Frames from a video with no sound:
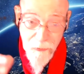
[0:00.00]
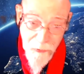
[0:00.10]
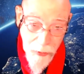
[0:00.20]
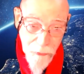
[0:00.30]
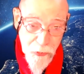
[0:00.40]

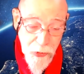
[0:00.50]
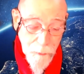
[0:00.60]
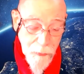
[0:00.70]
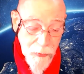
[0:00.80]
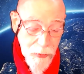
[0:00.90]

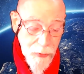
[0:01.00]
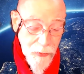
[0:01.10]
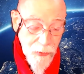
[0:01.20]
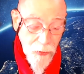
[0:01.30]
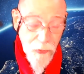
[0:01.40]
Scholarship
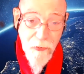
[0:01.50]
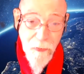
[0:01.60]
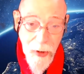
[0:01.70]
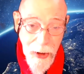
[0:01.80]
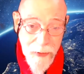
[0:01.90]
calls
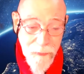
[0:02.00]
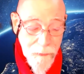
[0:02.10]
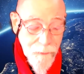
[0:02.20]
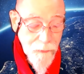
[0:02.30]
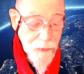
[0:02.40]
for
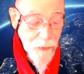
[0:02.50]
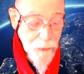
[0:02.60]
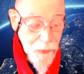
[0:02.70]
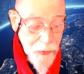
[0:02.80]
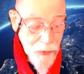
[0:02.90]
active,
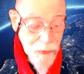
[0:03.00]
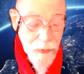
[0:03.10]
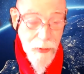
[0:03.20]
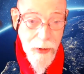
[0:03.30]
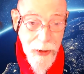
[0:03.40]
critical,
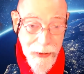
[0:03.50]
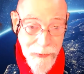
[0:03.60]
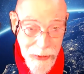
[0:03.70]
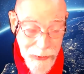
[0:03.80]
and